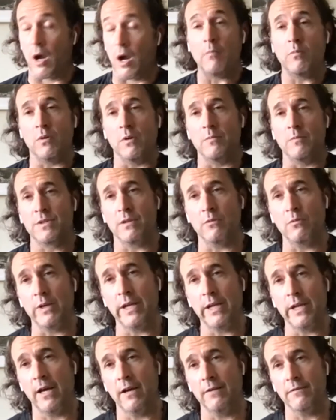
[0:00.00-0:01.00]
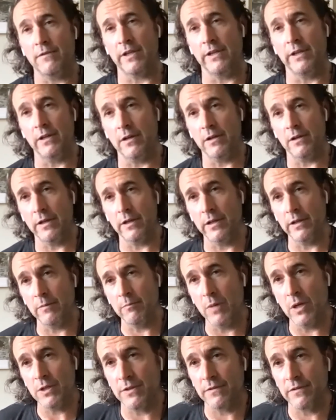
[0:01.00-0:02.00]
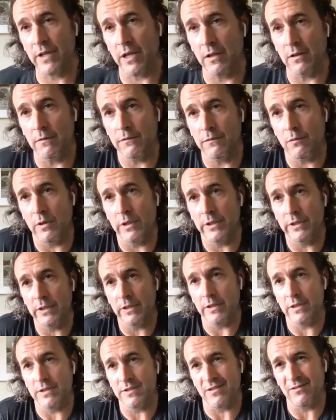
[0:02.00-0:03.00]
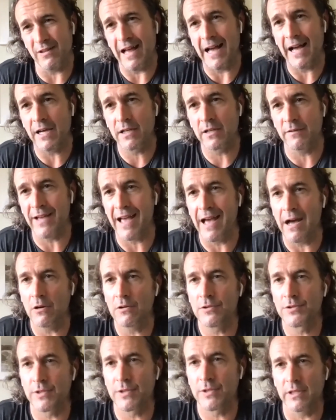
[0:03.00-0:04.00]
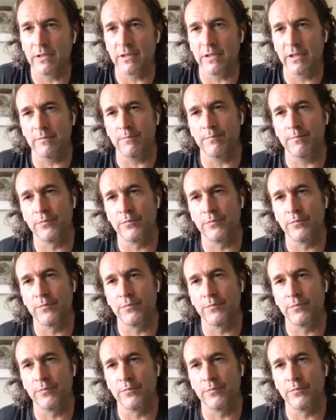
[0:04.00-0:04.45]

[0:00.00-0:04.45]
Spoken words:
problems that we have here in much of California is a lack of housing.